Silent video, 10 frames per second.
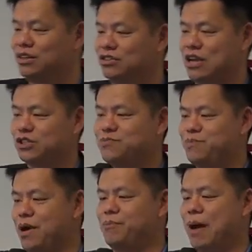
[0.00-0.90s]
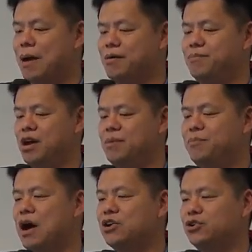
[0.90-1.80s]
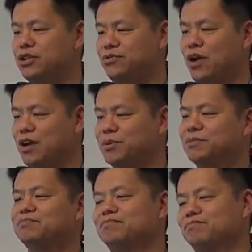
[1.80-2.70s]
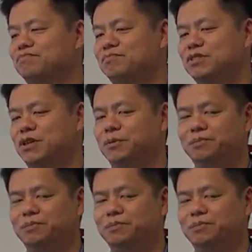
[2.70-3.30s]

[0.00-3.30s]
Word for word: to actually mo uh, monitor the environment. So,